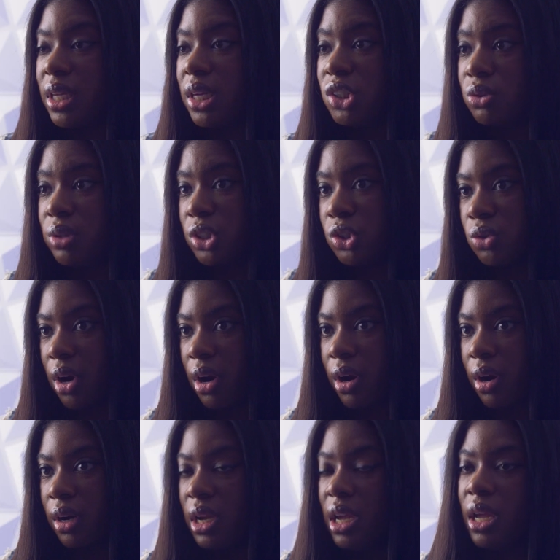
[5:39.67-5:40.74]
takes you as you
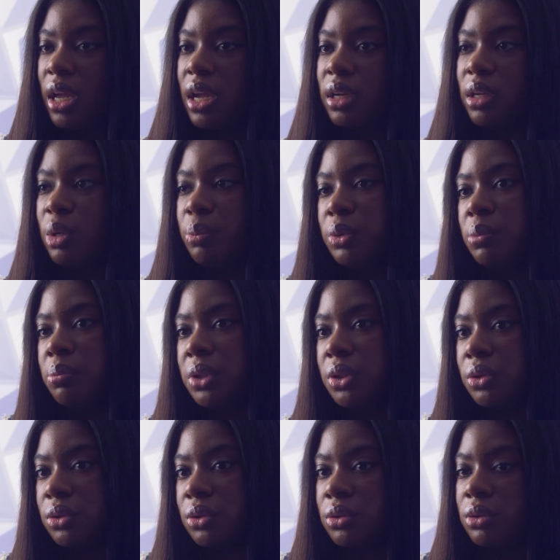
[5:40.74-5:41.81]
are, and help you
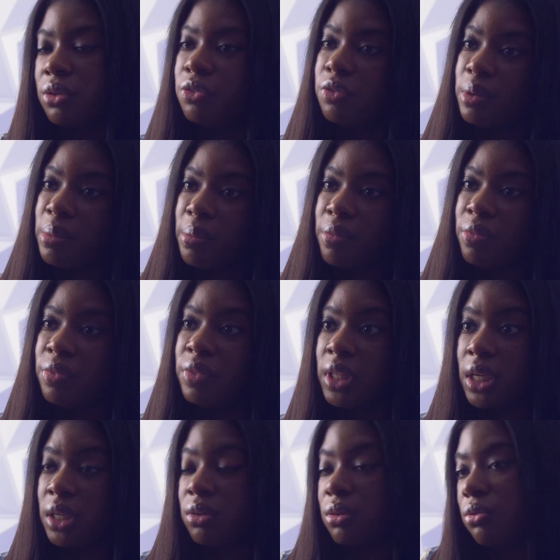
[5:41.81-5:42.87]
build from
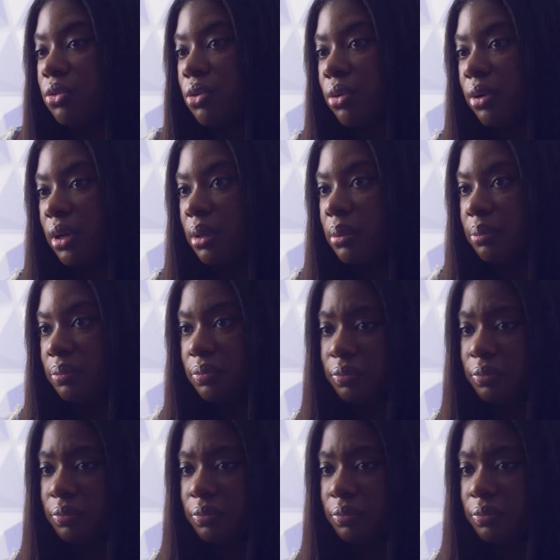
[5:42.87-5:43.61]
then on forward.